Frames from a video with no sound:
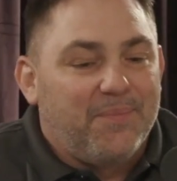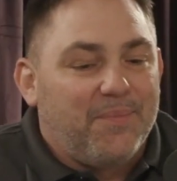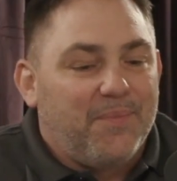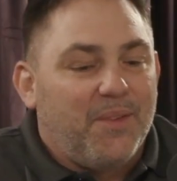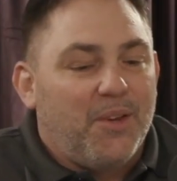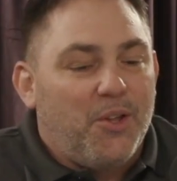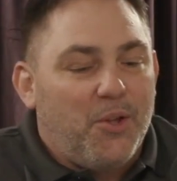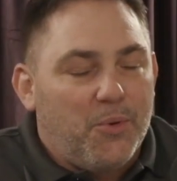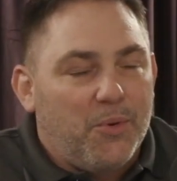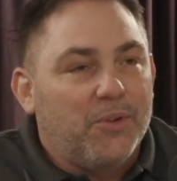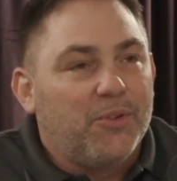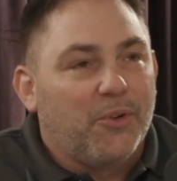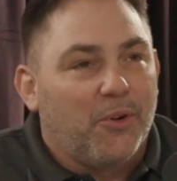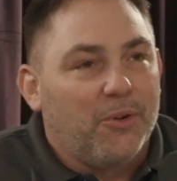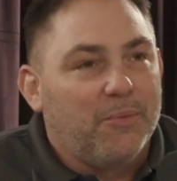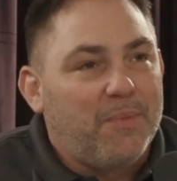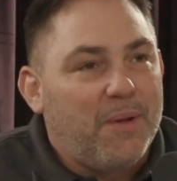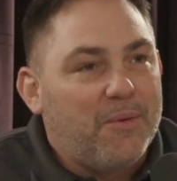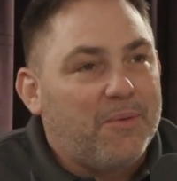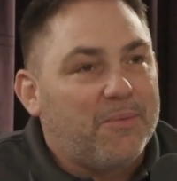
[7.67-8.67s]
You had told
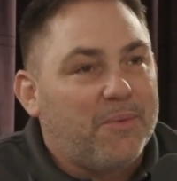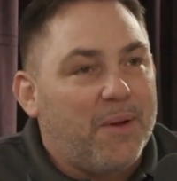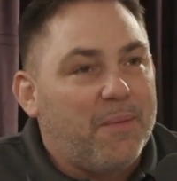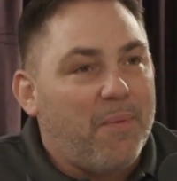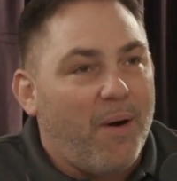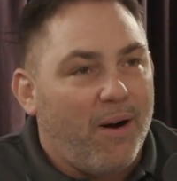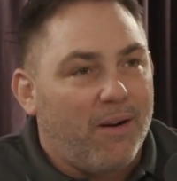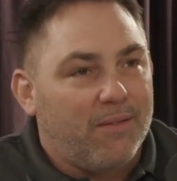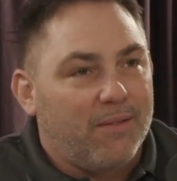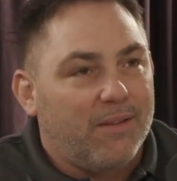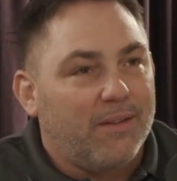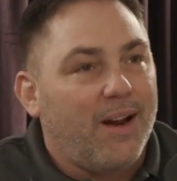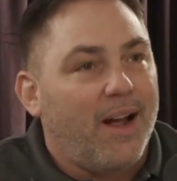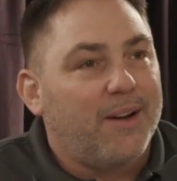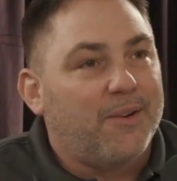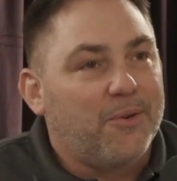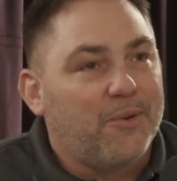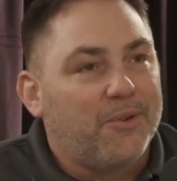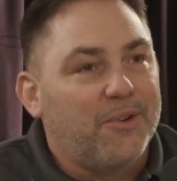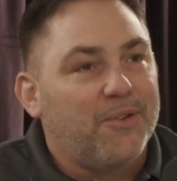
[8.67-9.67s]
me when we partnered, I'd
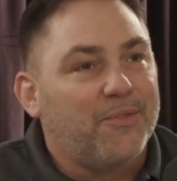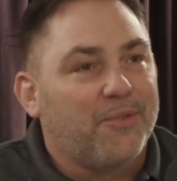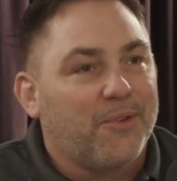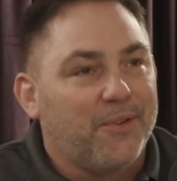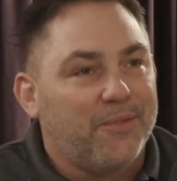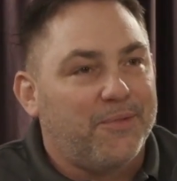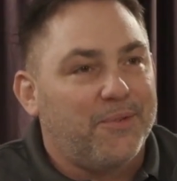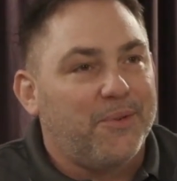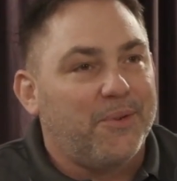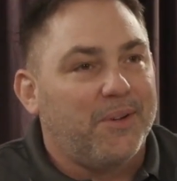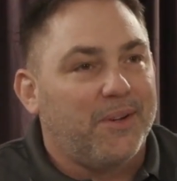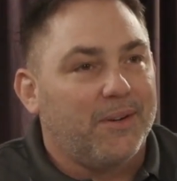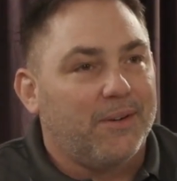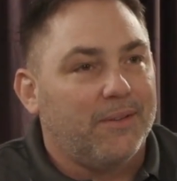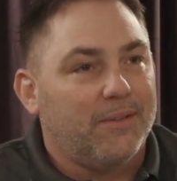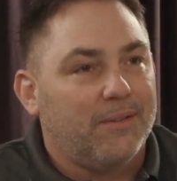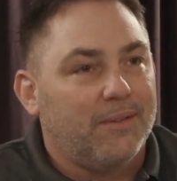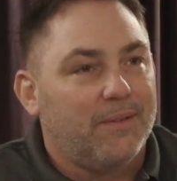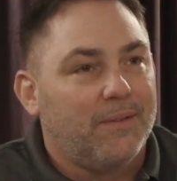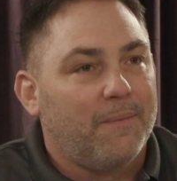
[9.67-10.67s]
known you for a few
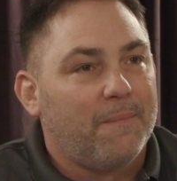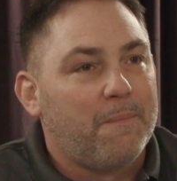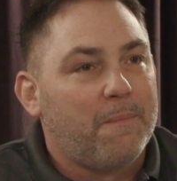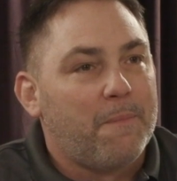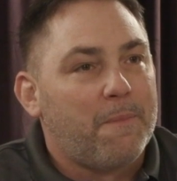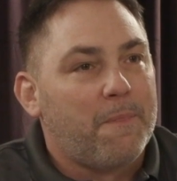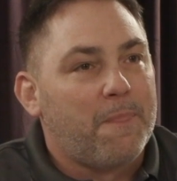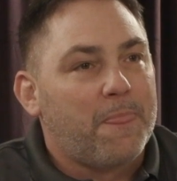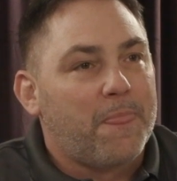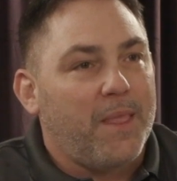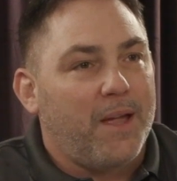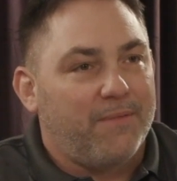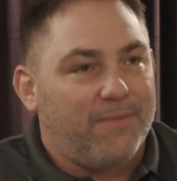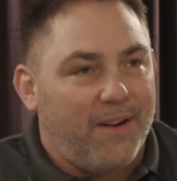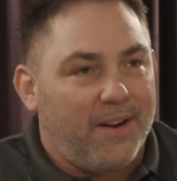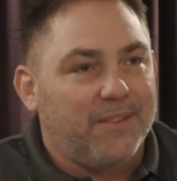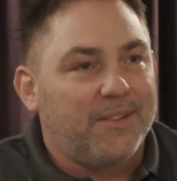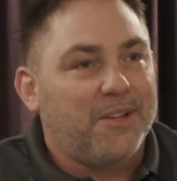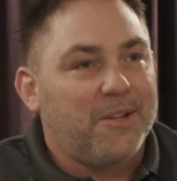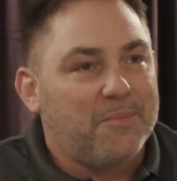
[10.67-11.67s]
years, and
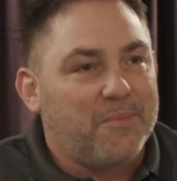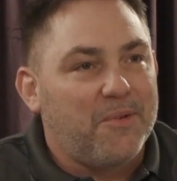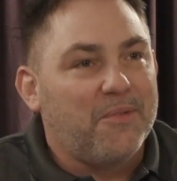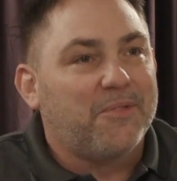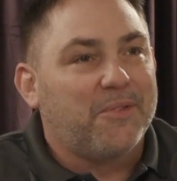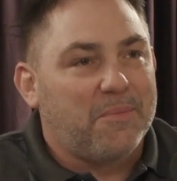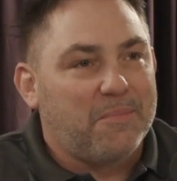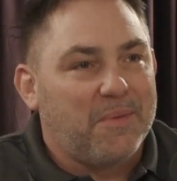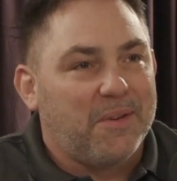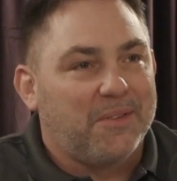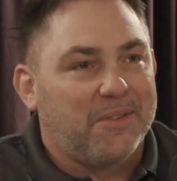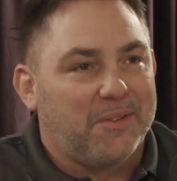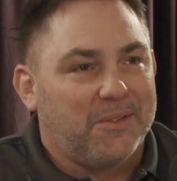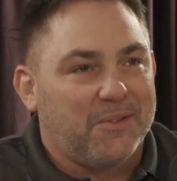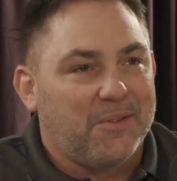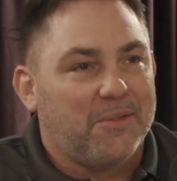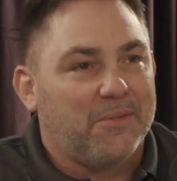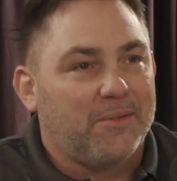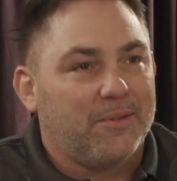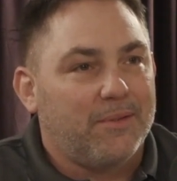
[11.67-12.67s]
finally you moved some business
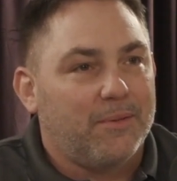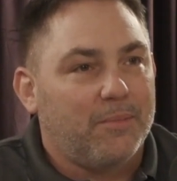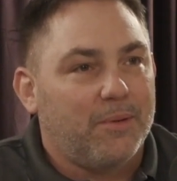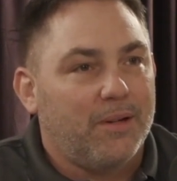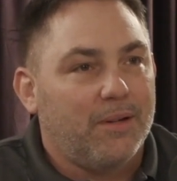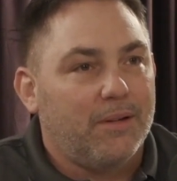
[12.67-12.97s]
over to me,